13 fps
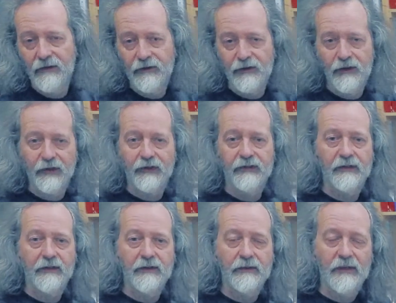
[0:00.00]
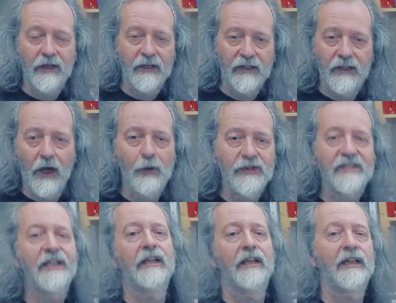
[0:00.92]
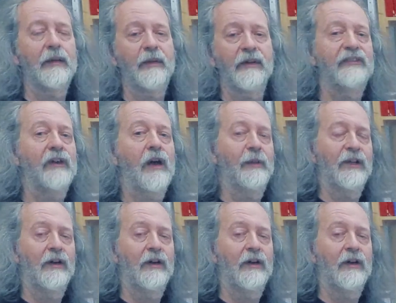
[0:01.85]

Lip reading: Just to ghost in a little bit of time